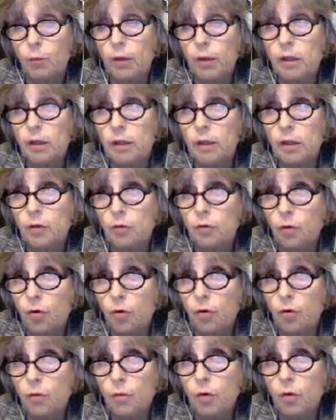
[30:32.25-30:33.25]
regulate your
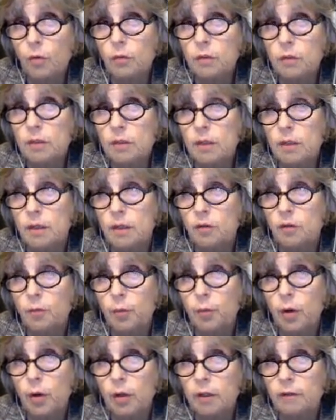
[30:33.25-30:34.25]
hormones and
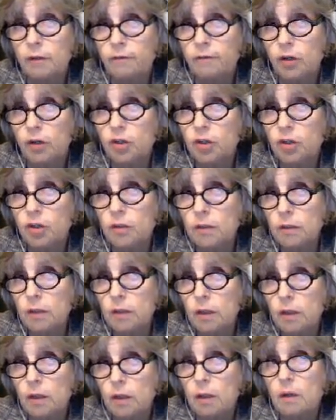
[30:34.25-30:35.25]
other bodily
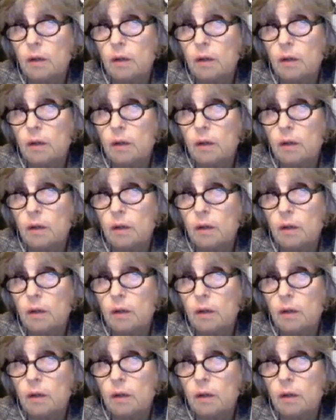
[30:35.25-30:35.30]
functions,